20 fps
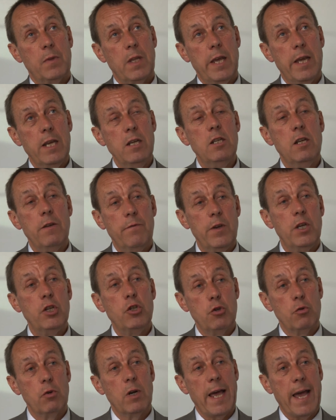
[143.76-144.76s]

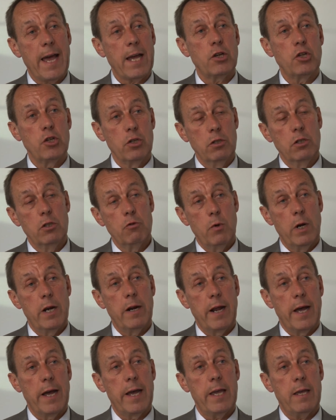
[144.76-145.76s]
individual actions
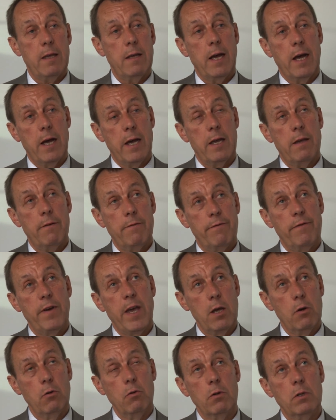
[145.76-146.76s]
where I
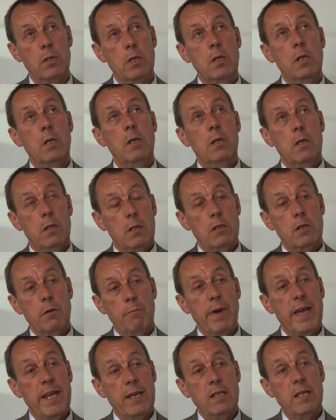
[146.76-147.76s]
failed to
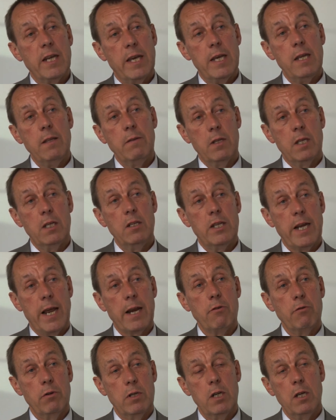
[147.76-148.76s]
maintain the
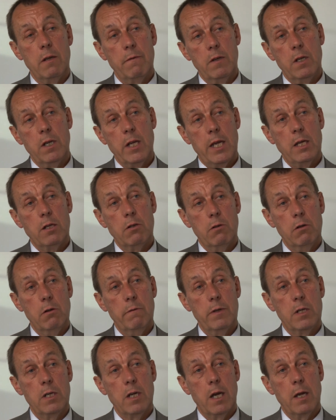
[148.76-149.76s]
integrity of the data
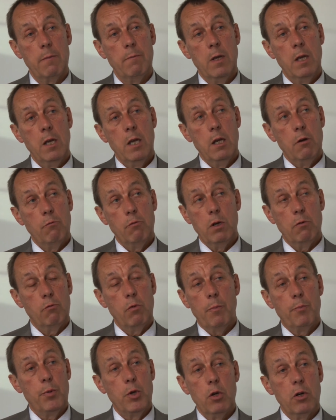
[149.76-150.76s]
over time
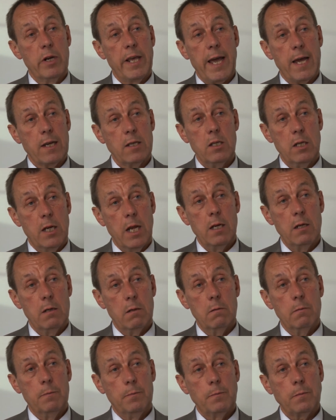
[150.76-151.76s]
were purely
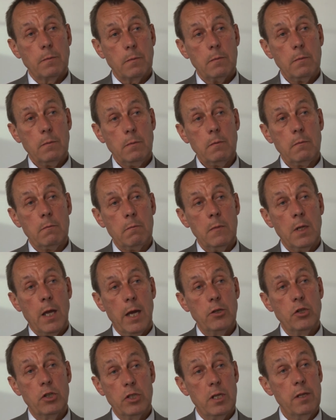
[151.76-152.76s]
accidental.
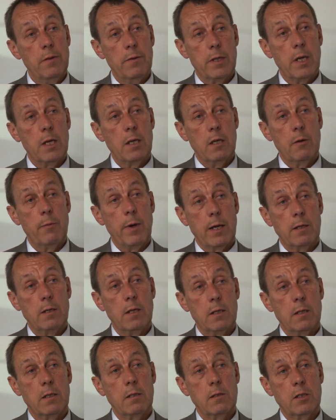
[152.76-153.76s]
I just didn't think about
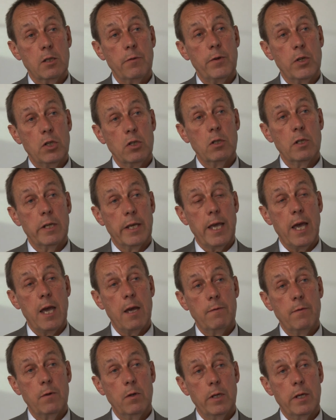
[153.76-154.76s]
it sufficiently
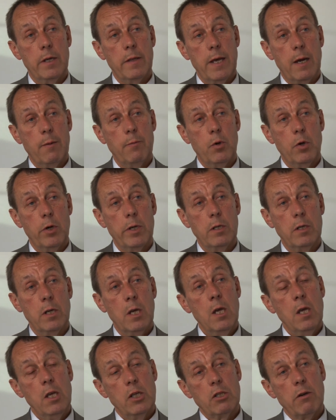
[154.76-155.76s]
carefully at that point.
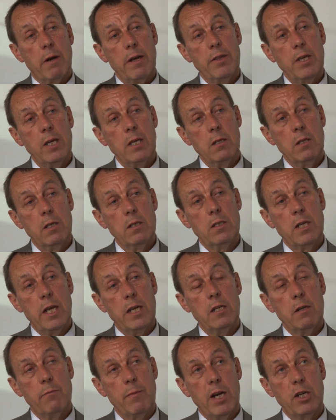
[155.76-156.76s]
So I think that
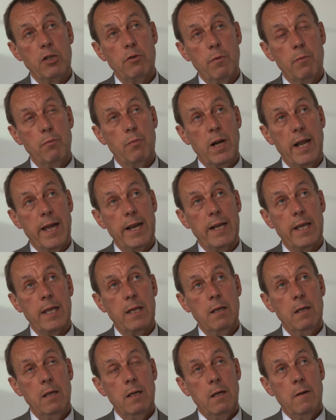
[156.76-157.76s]
data management
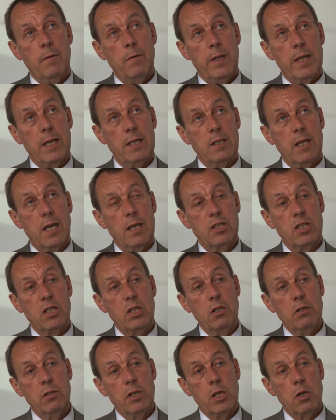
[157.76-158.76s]
planning has
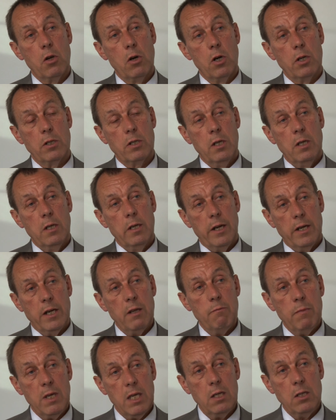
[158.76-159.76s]
certainly got an
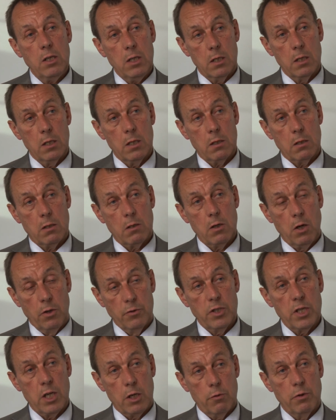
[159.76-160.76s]
immediate
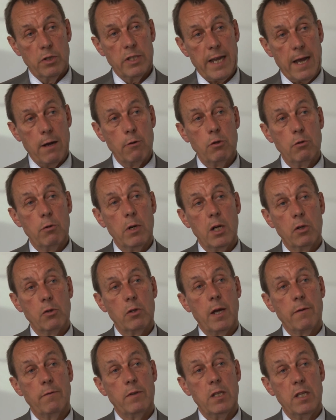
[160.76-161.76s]
consequence. How do I
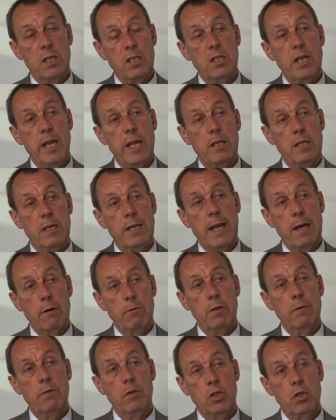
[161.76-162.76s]
look after these data now
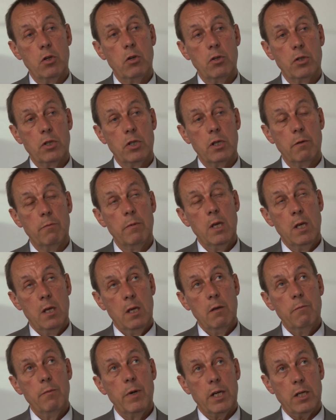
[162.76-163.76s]
and in the short term?
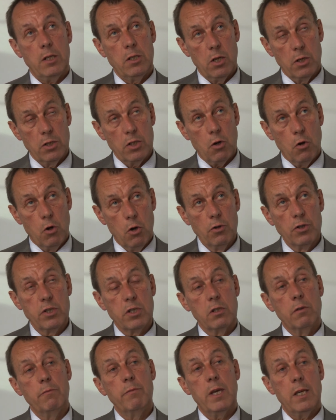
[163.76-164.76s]
But it does
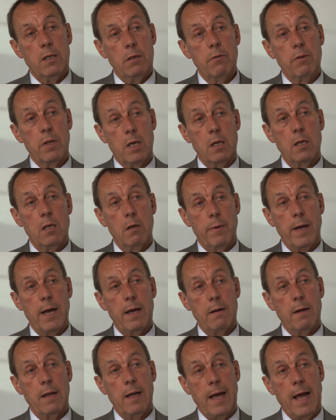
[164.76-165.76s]
also make you think
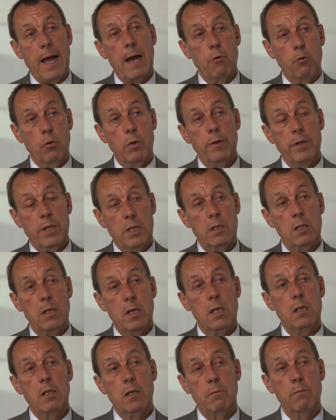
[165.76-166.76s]
about how will these
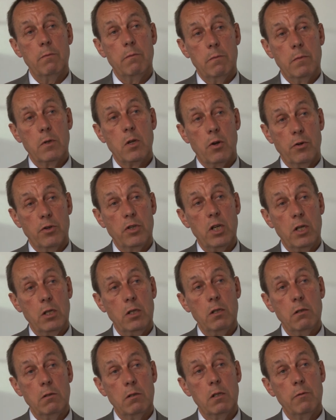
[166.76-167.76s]
data
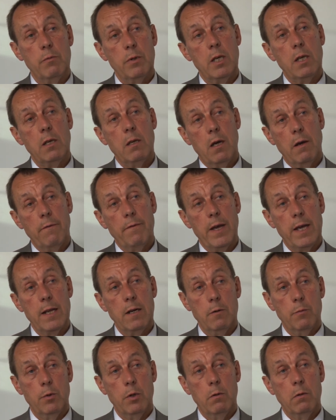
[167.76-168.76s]
continue to be
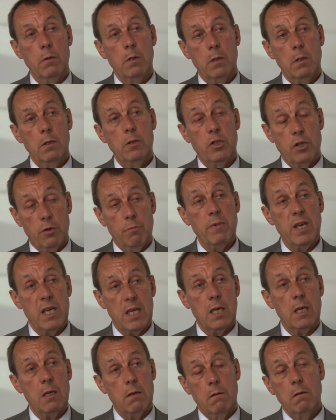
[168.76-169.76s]
available to
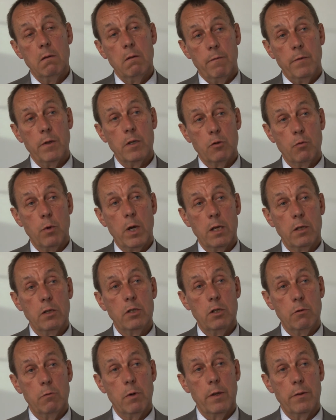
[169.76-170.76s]
me as well as
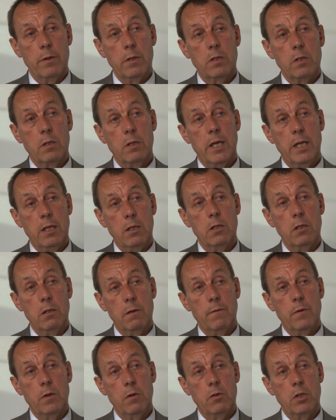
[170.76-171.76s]
to others into
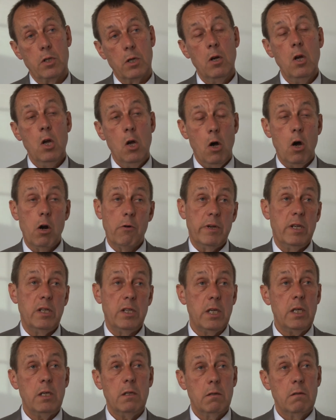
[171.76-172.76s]
the future, or
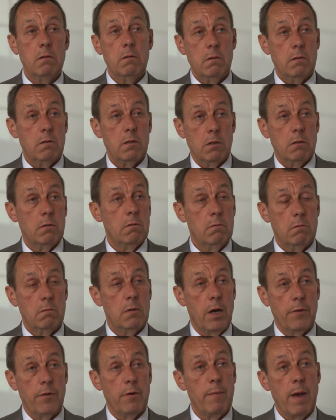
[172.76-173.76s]
indeed to
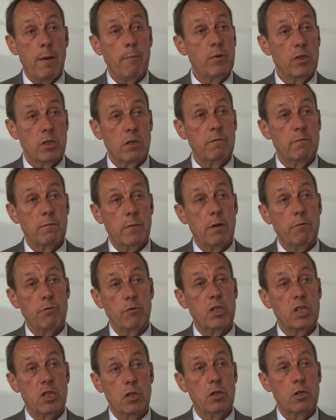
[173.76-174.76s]
other members of
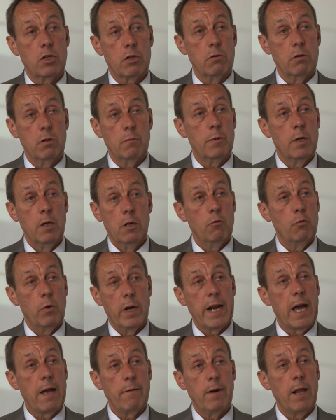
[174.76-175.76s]
research group
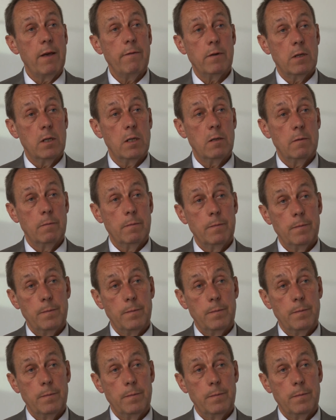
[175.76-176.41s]
when I've left it.